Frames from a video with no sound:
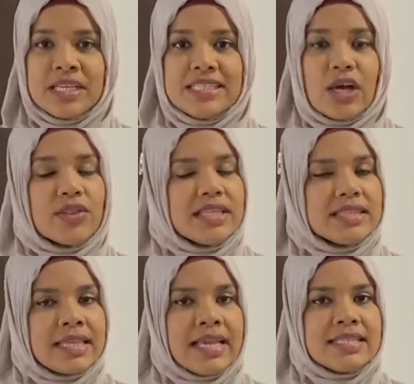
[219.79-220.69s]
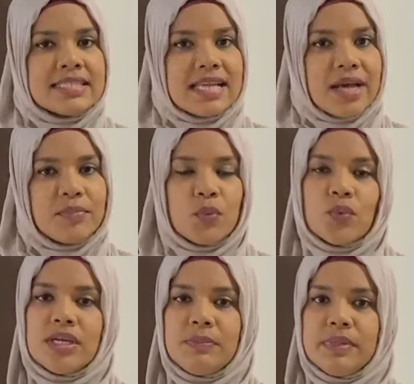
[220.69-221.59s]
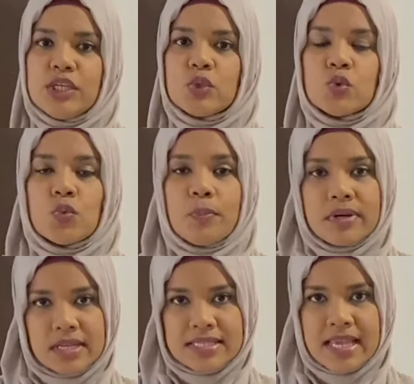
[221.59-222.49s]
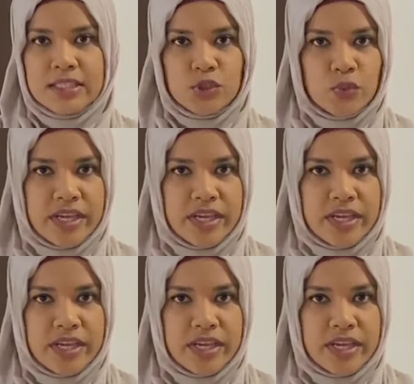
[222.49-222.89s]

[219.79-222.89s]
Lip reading: Now the next step would be to put it into